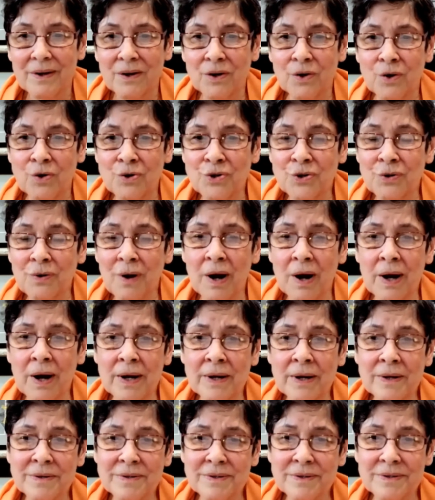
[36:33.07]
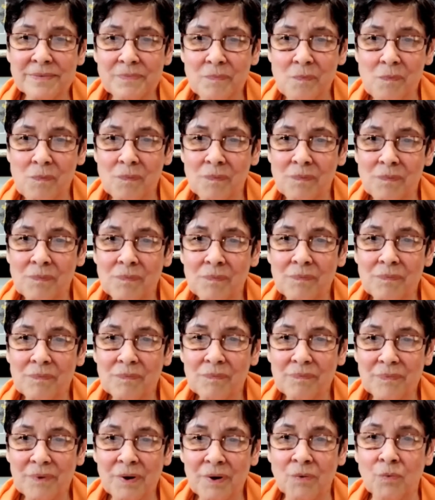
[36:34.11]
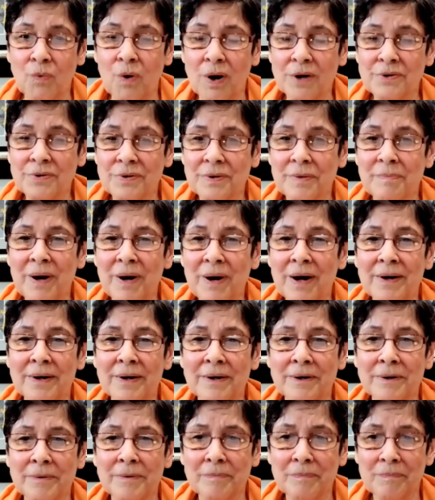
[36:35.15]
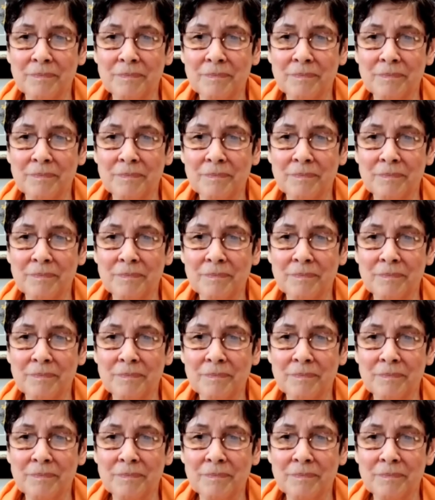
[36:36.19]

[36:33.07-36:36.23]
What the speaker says: close your eyes, and watch the mind.